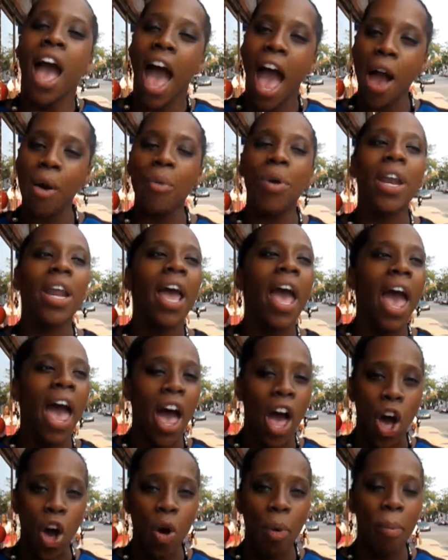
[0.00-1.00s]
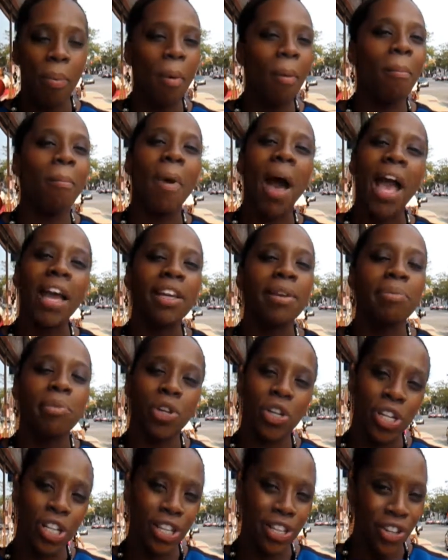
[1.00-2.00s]
I want to help my
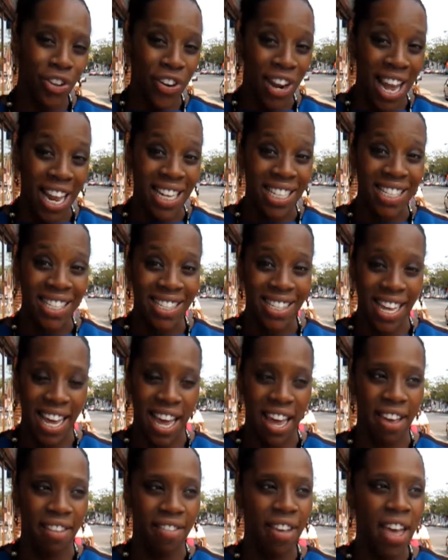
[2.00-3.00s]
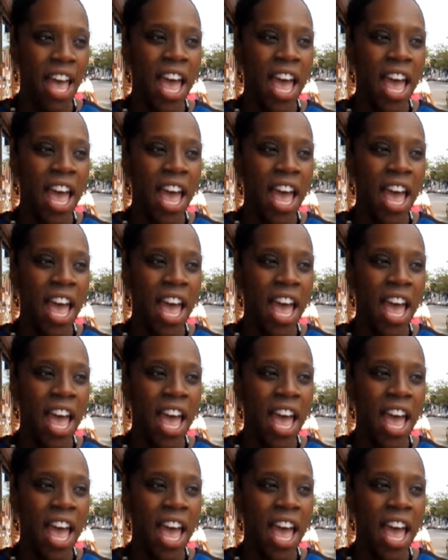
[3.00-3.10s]
community learn how to save.